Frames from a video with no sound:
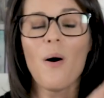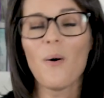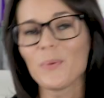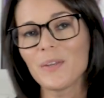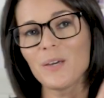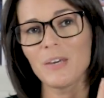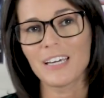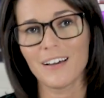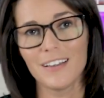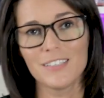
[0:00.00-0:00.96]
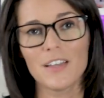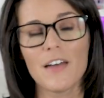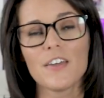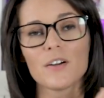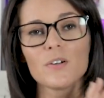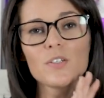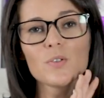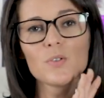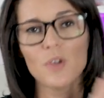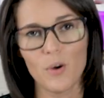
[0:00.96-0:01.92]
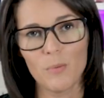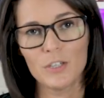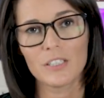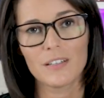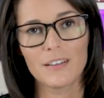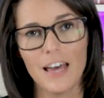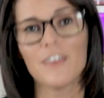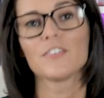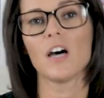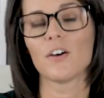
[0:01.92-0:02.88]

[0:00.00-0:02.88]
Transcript: only because there is so much left